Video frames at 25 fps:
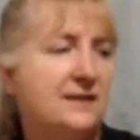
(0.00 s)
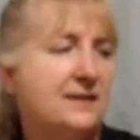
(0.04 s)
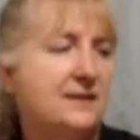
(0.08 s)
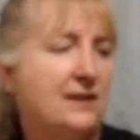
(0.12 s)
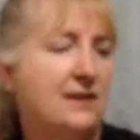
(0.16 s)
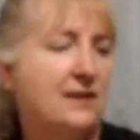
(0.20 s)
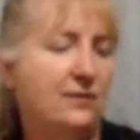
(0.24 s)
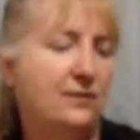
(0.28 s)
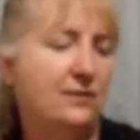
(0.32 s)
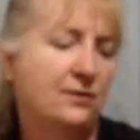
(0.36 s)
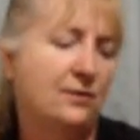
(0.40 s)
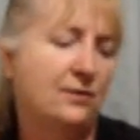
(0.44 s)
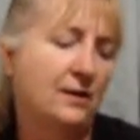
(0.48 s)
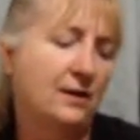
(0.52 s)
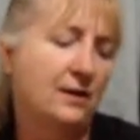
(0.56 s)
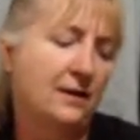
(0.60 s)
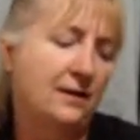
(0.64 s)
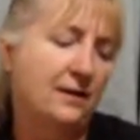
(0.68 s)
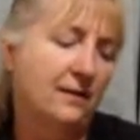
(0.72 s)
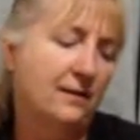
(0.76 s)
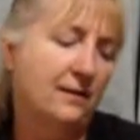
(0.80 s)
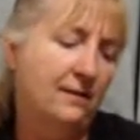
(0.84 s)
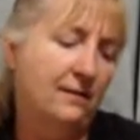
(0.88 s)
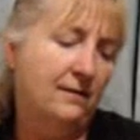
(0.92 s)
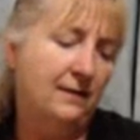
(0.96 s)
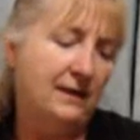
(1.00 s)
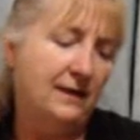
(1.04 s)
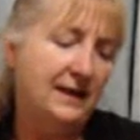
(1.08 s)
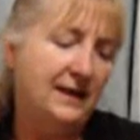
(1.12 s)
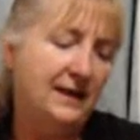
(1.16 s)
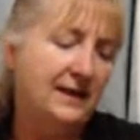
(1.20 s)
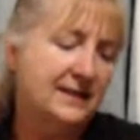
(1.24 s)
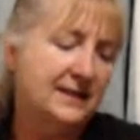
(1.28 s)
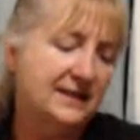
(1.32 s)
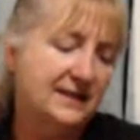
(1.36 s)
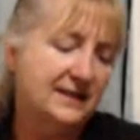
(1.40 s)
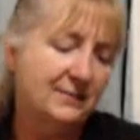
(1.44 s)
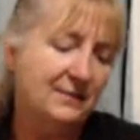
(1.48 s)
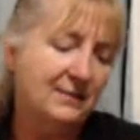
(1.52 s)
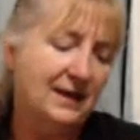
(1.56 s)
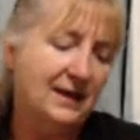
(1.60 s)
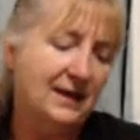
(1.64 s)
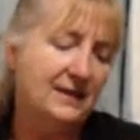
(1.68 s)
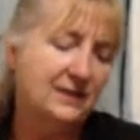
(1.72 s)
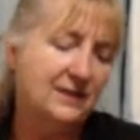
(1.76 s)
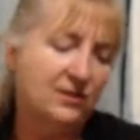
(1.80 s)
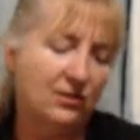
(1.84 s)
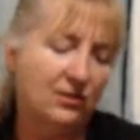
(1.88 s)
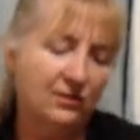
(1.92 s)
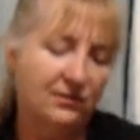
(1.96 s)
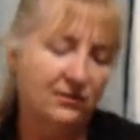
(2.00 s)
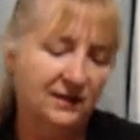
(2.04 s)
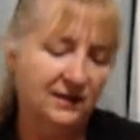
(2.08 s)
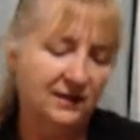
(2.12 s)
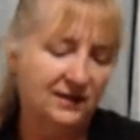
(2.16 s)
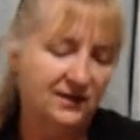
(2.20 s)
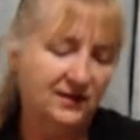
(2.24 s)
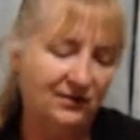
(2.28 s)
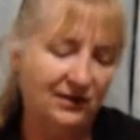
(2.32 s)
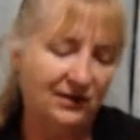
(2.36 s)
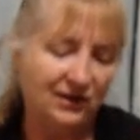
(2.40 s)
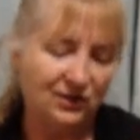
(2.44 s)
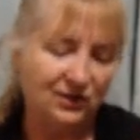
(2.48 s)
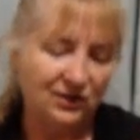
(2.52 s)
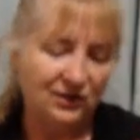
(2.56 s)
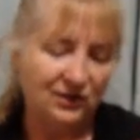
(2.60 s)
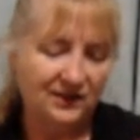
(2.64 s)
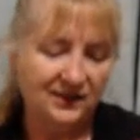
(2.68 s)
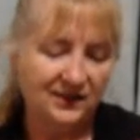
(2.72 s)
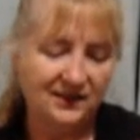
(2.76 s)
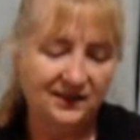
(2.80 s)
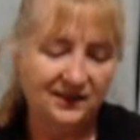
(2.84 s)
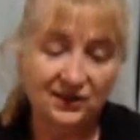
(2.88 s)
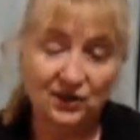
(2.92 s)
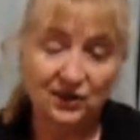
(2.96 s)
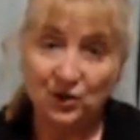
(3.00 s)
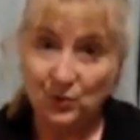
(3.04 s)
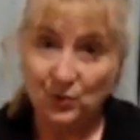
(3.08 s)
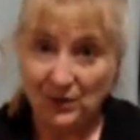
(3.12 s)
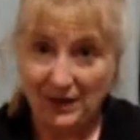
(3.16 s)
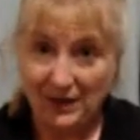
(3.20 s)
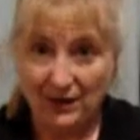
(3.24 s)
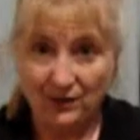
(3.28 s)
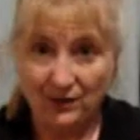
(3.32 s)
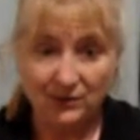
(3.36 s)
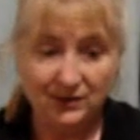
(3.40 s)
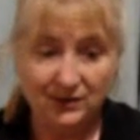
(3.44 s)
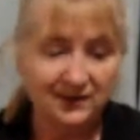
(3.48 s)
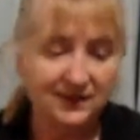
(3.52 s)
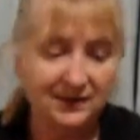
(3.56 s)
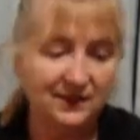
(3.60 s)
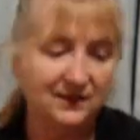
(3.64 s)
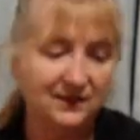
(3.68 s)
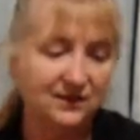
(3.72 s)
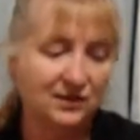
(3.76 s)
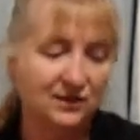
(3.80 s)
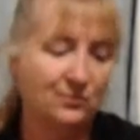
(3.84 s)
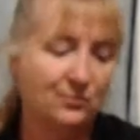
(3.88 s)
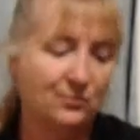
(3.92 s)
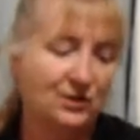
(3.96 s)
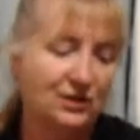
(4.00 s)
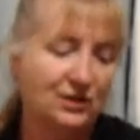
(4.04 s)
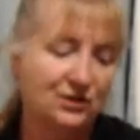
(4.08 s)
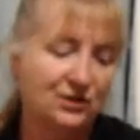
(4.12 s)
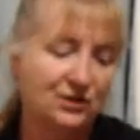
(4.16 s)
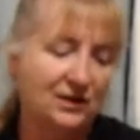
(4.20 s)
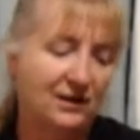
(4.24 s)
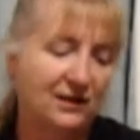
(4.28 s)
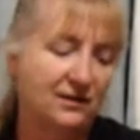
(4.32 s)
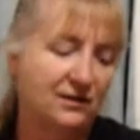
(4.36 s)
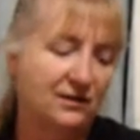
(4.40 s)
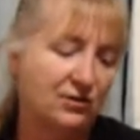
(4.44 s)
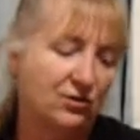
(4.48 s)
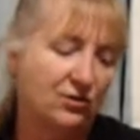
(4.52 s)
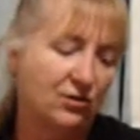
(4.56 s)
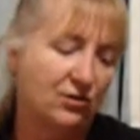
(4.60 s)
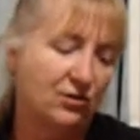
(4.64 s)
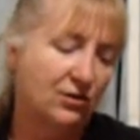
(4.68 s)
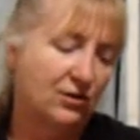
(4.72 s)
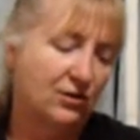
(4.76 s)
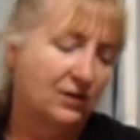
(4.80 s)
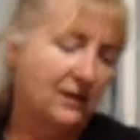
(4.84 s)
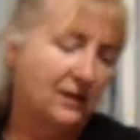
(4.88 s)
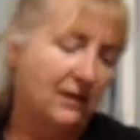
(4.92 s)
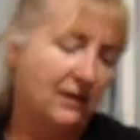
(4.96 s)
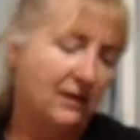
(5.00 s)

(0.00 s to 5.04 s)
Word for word: So they estimate on the instructions two hours to brush out a dog.